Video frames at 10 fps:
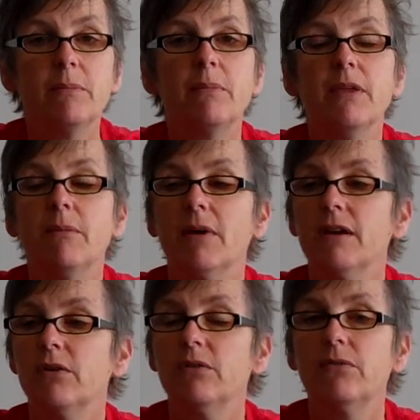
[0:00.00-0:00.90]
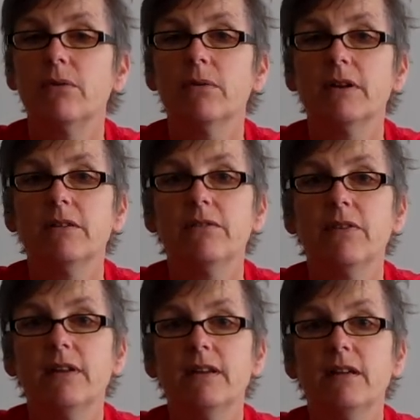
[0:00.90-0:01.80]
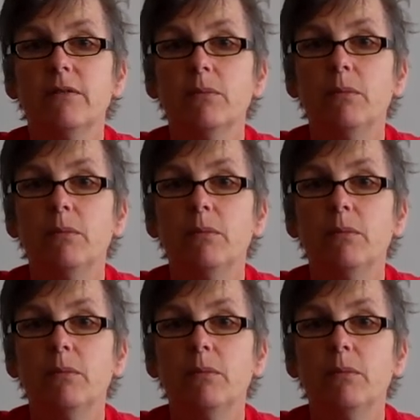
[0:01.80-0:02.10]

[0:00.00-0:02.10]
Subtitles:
they might go forward and fund it.